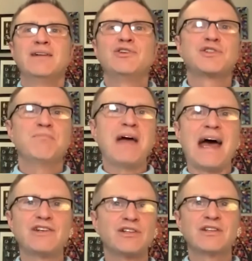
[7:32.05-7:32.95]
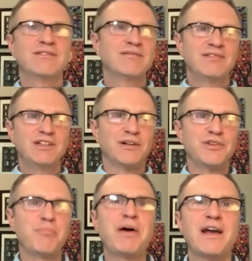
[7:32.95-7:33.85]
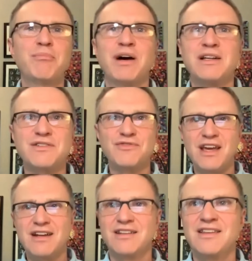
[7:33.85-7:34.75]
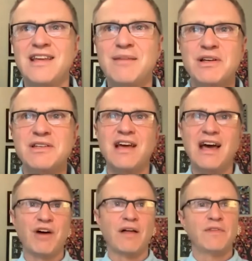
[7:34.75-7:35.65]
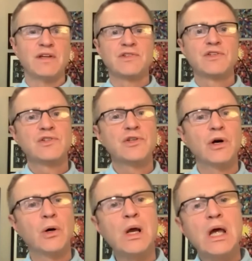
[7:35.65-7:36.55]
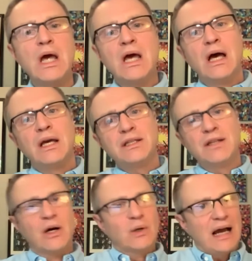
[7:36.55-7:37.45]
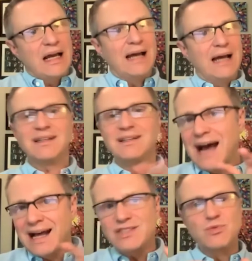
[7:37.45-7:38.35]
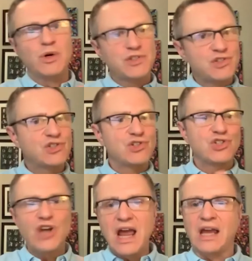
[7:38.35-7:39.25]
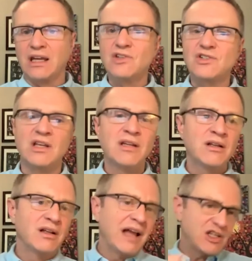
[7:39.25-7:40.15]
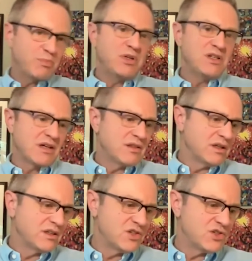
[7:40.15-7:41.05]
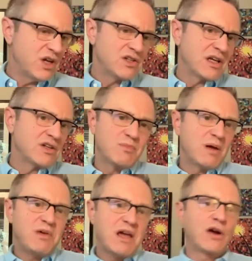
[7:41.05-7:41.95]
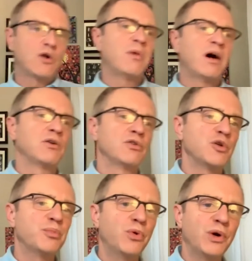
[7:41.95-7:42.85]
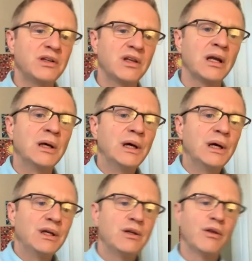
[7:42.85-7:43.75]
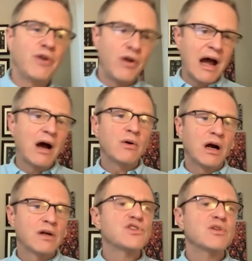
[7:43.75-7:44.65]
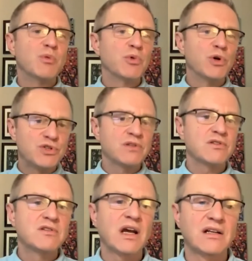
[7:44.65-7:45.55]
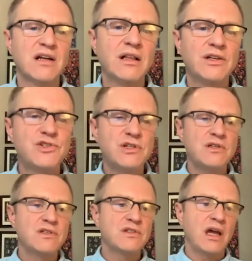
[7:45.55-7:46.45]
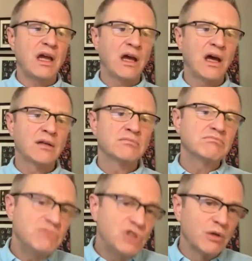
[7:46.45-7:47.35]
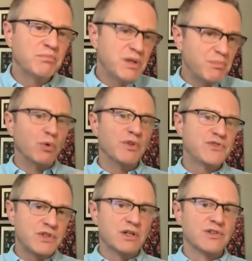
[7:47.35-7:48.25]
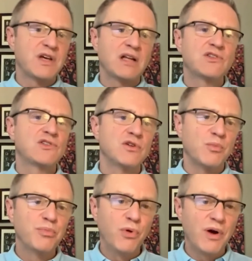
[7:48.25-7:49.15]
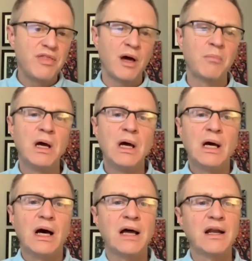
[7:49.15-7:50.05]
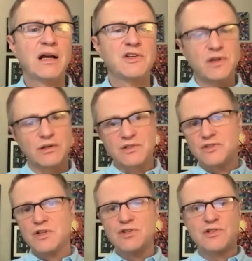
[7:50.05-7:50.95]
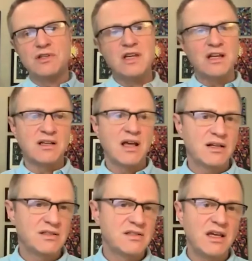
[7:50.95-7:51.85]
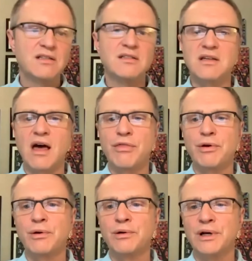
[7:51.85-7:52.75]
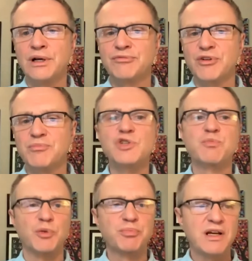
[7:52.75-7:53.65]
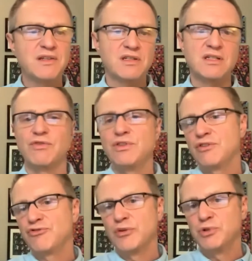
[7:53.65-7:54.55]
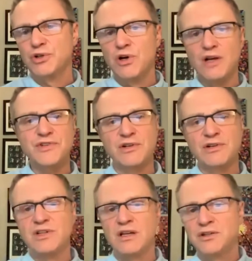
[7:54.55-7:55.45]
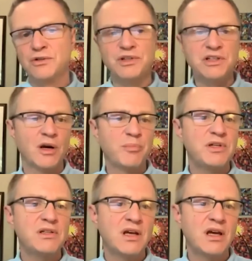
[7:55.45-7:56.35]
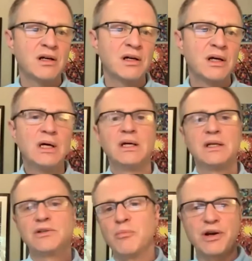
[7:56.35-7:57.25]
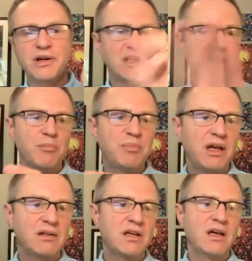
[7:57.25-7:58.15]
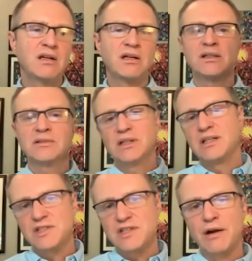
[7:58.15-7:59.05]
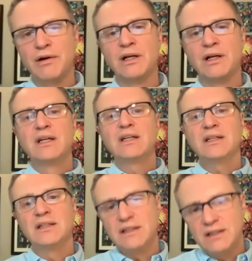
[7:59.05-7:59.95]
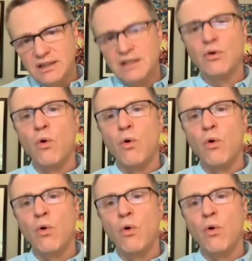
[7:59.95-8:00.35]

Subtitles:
Just imagine, the petabytes of data that they must have on this. So, I think that's what's changed. And then the last piece I think that's changed, I'll just maybe echo my earlier point that, there now are some emergent technologies and, people with skill sets to employ them on how to start to stitch the data, get data together from disparate places, everything from your call center data, your ERP data, your marketing campaign data, et cetera, in